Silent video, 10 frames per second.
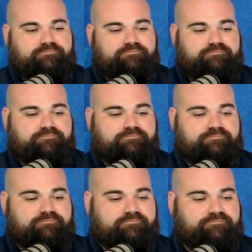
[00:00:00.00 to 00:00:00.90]

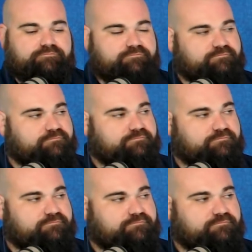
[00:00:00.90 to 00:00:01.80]

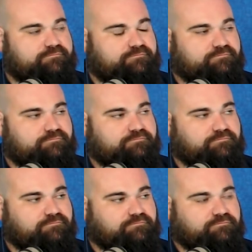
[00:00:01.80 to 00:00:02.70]

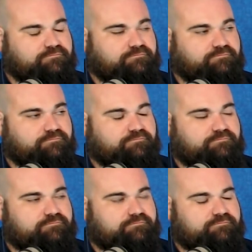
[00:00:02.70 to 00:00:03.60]

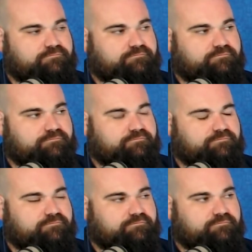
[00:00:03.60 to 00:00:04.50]

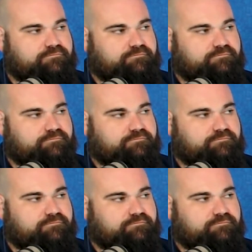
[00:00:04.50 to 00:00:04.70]
The person shown says nothing.